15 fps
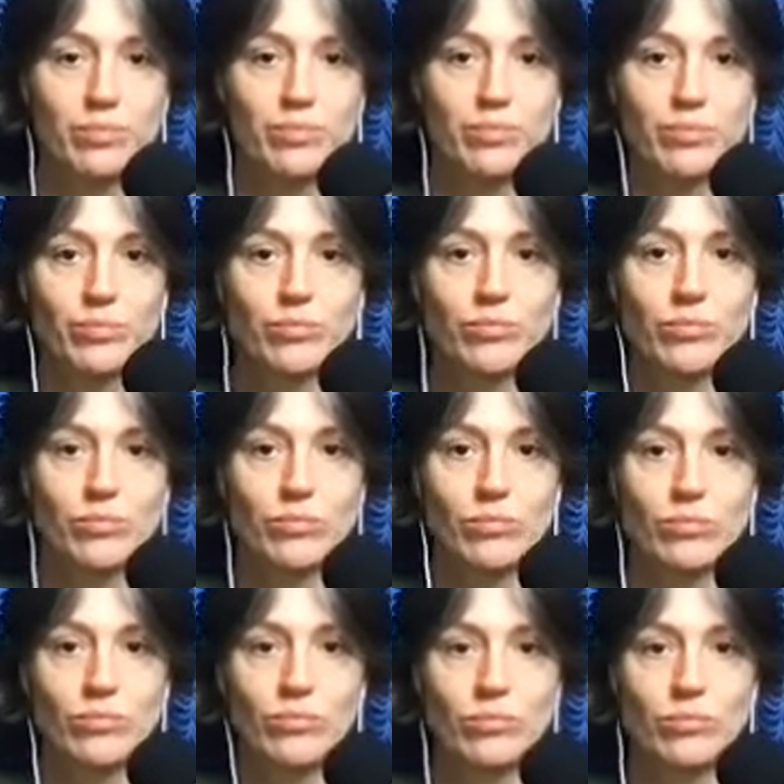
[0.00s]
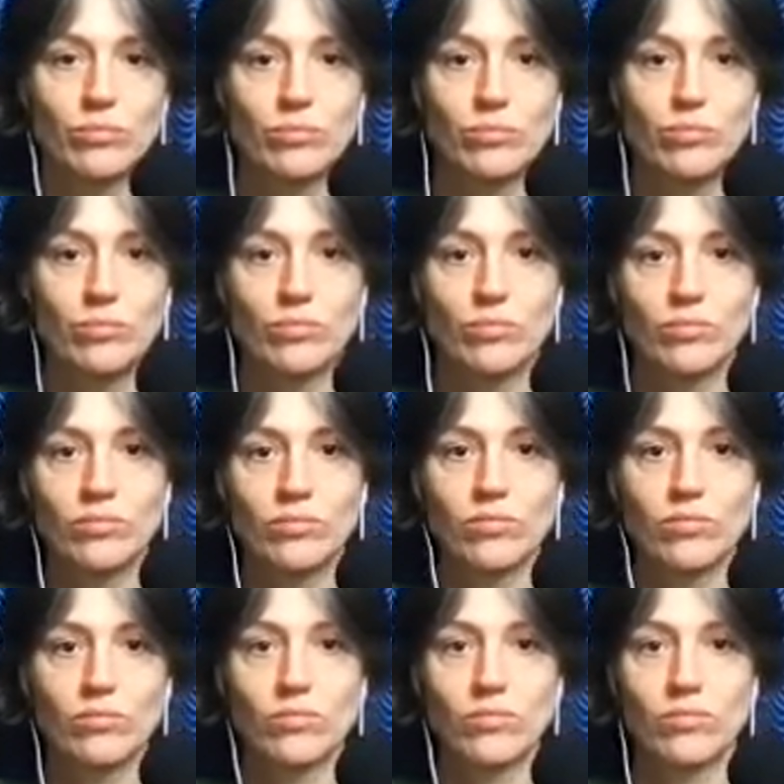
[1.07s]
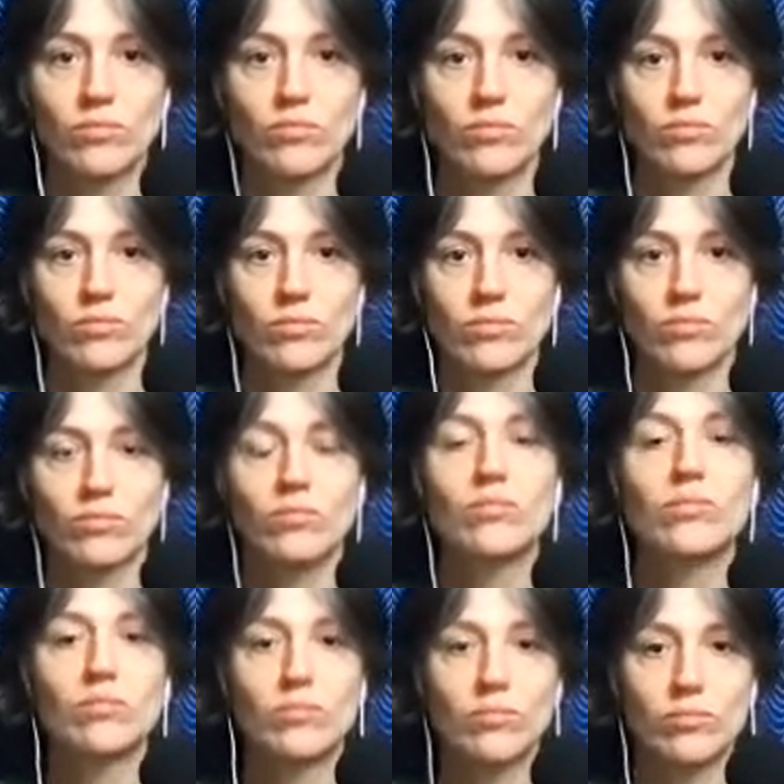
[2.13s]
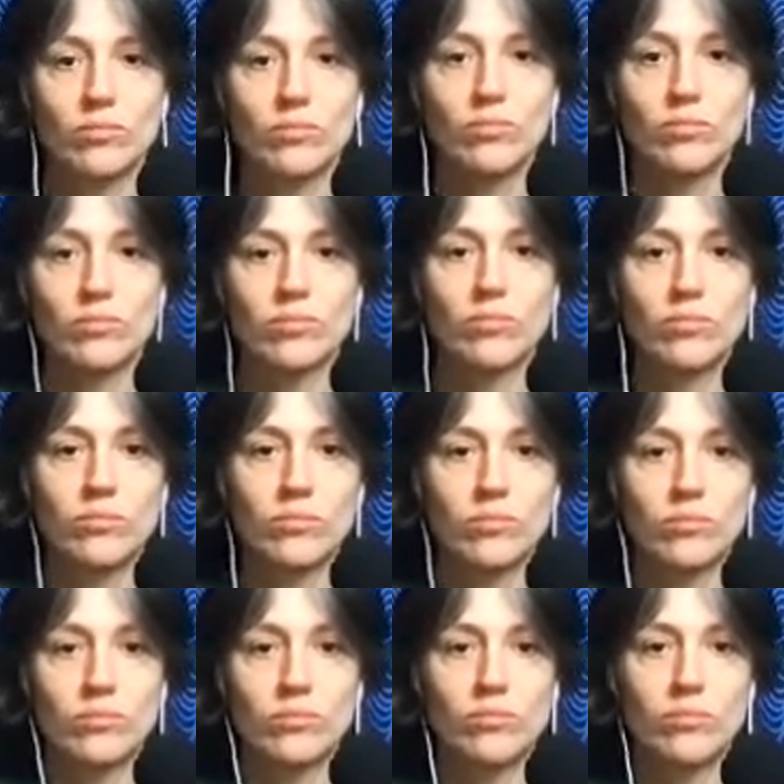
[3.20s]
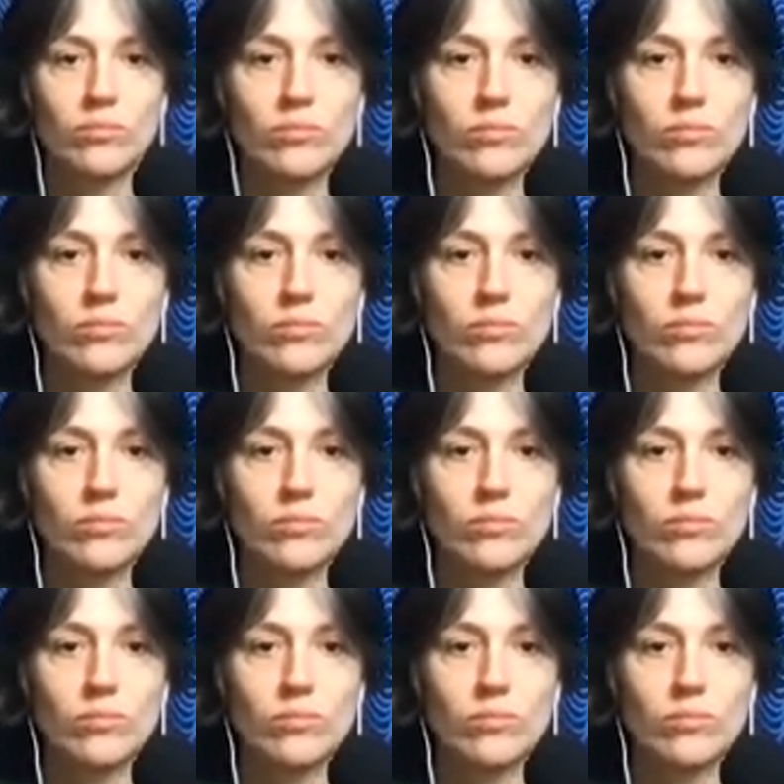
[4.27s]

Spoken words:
The person shown says nothing.